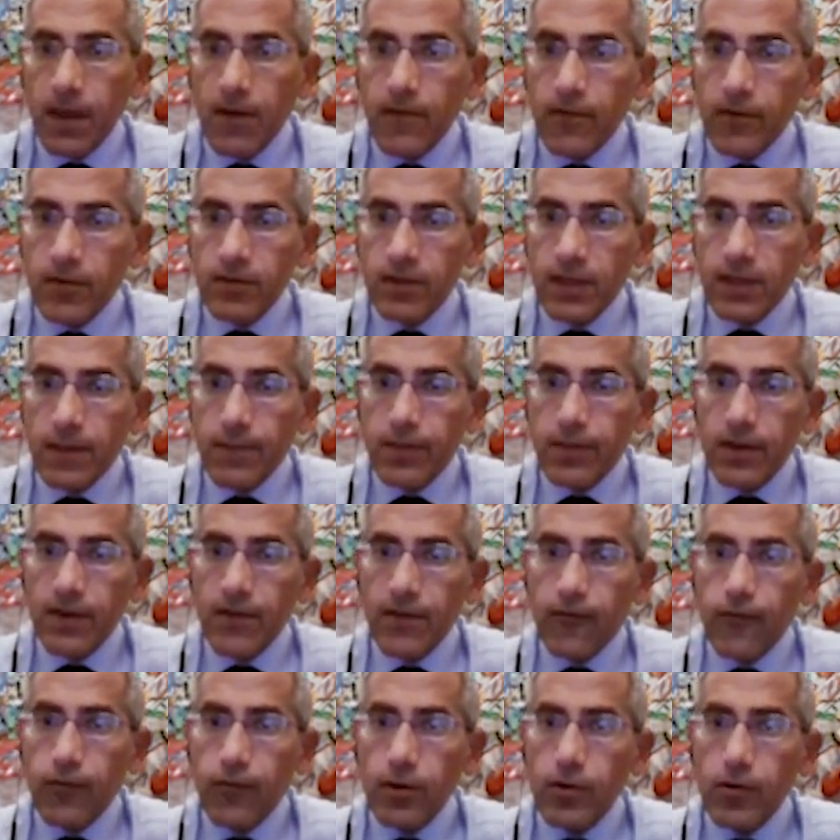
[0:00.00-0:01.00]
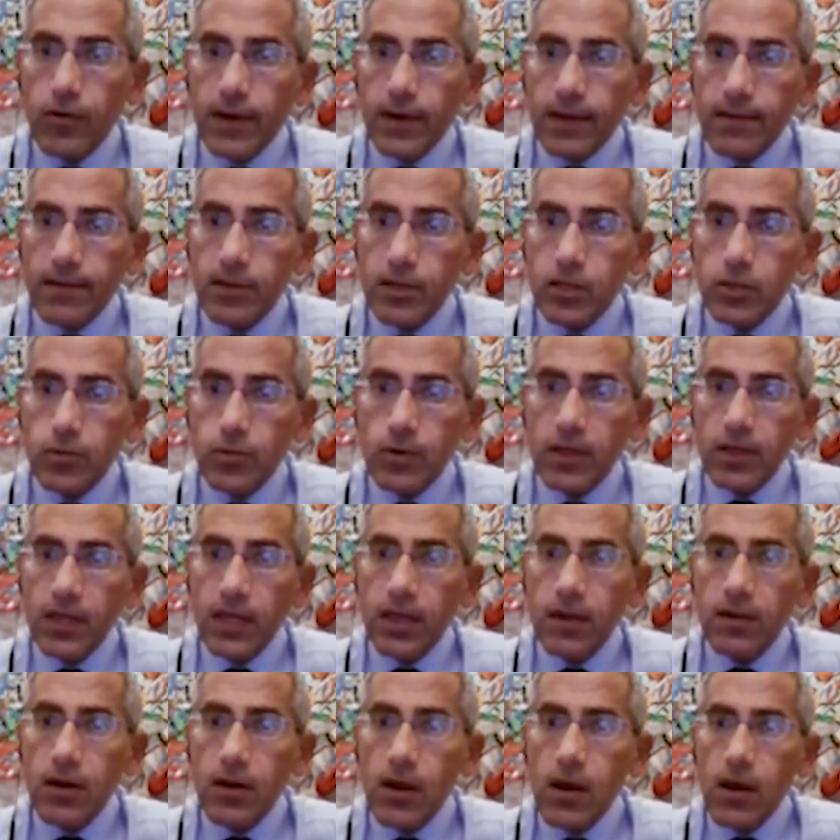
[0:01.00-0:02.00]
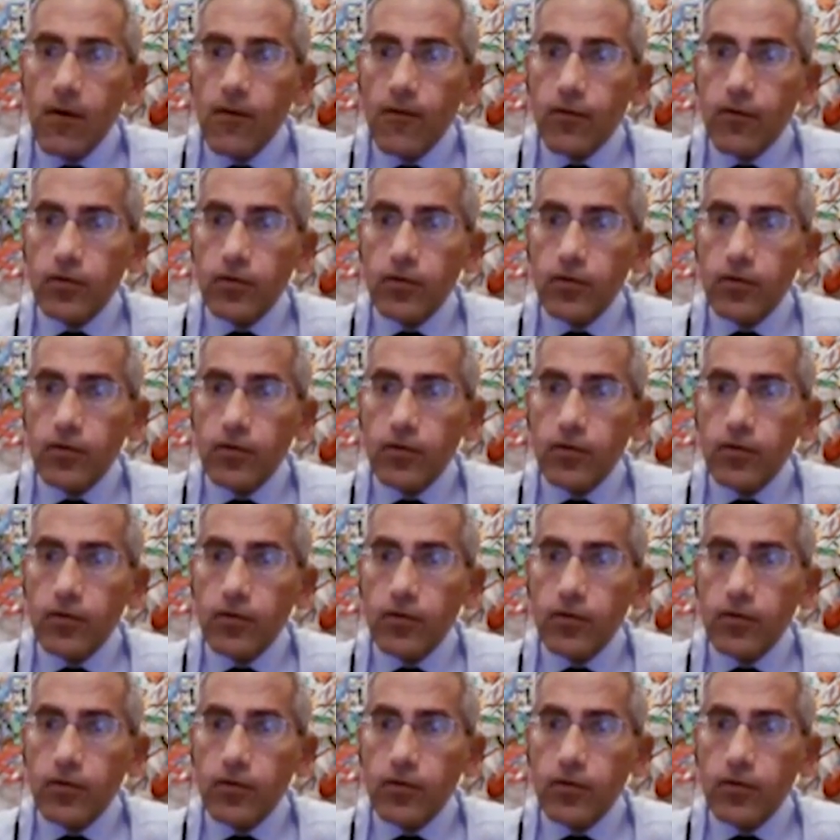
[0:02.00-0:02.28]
For example, if we look at this one here, for